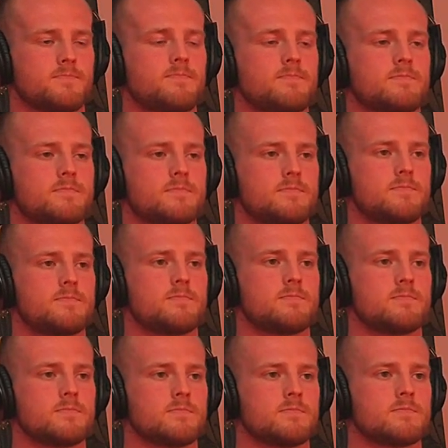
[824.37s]

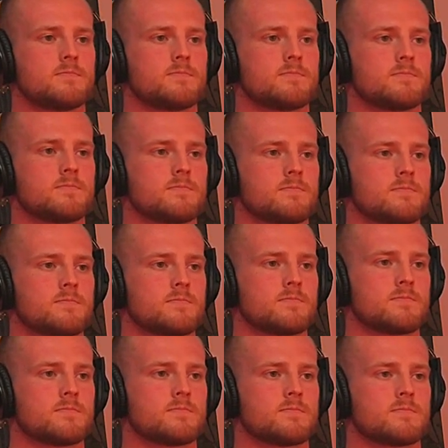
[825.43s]

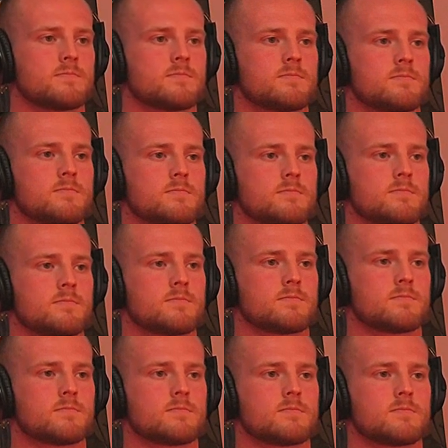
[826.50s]

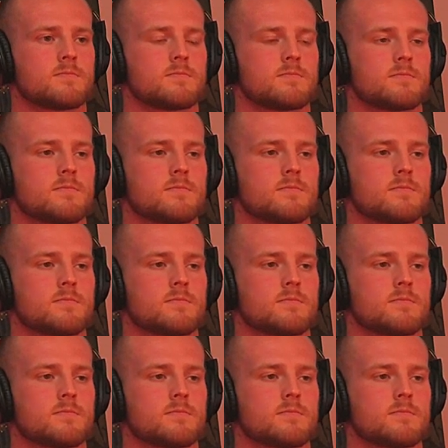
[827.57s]
No words are spoken by the person on screen.